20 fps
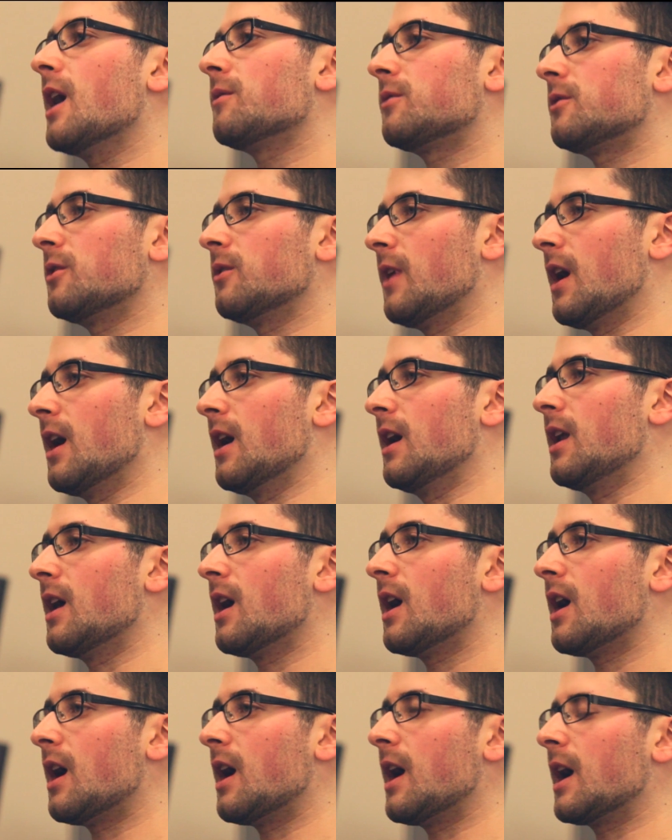after that,
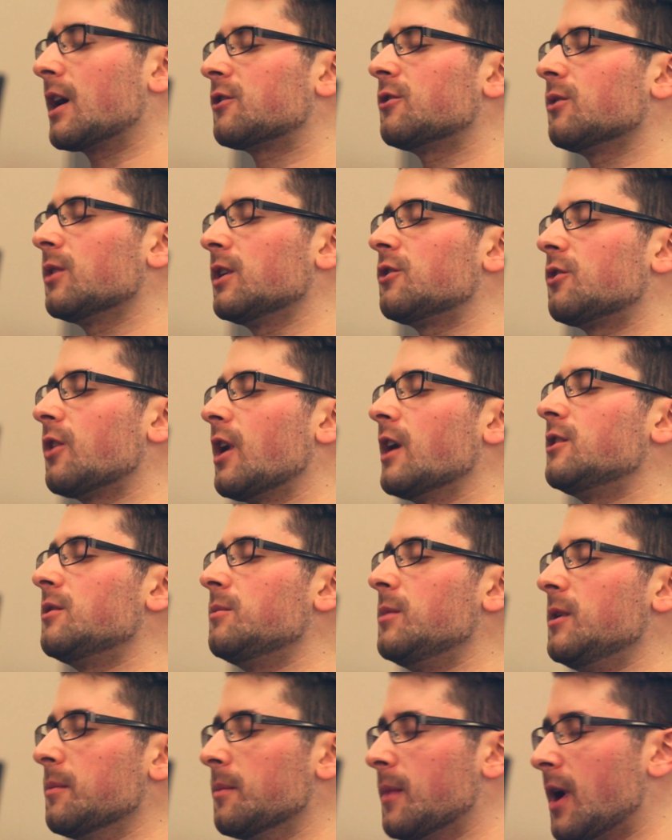I actually tried
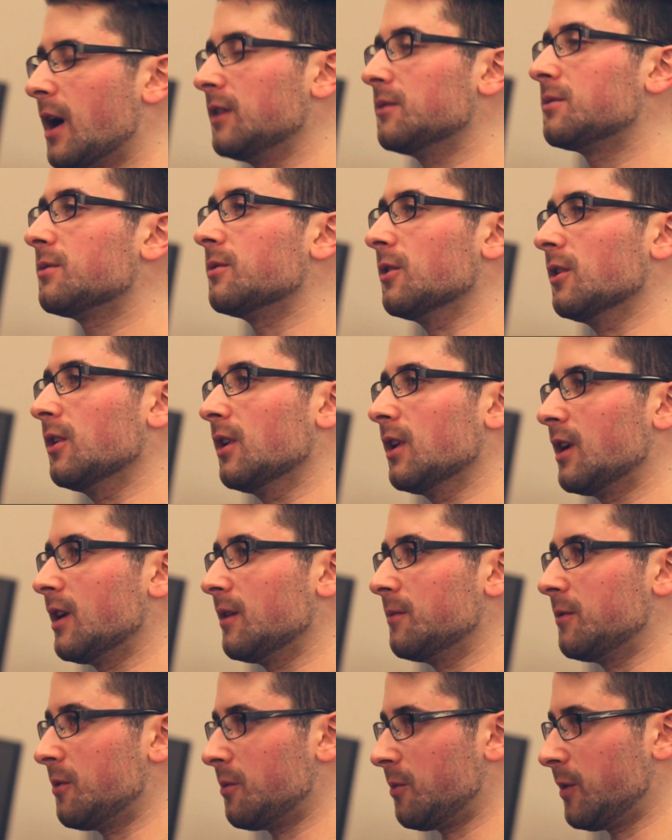to be mindful
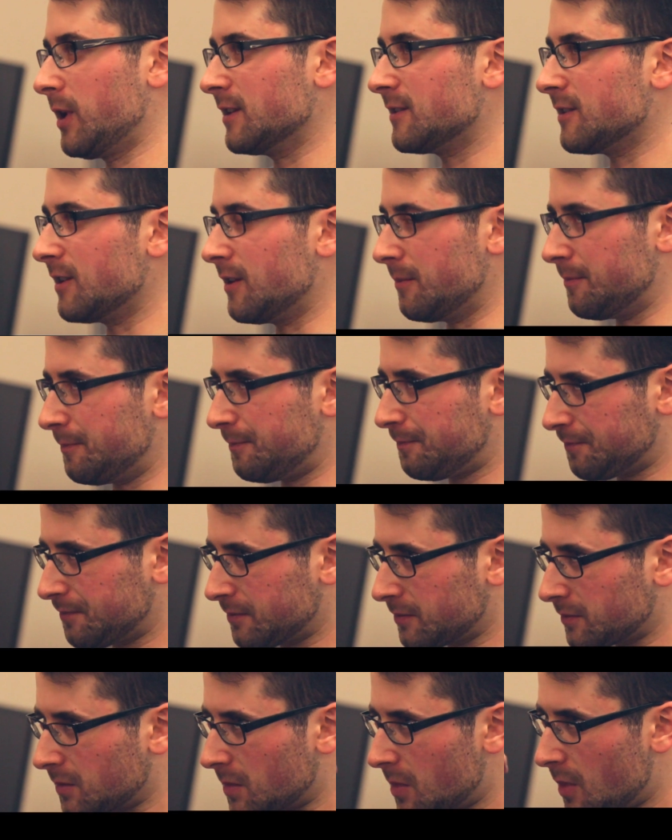of the reason
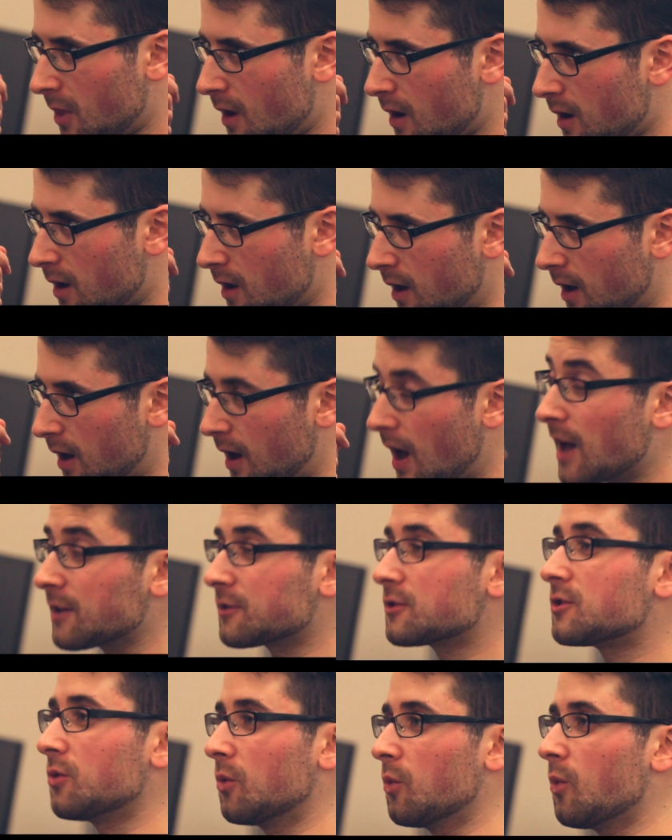
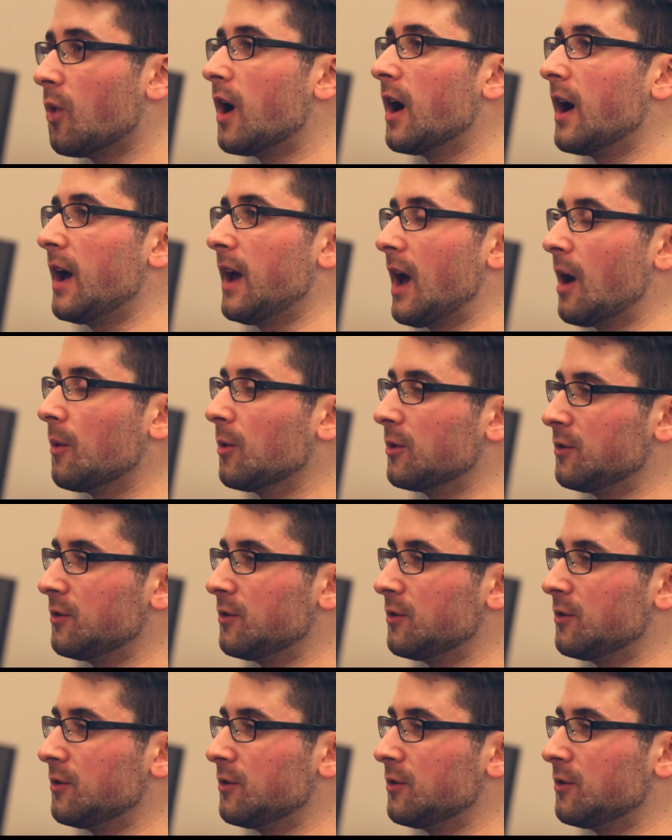as to why I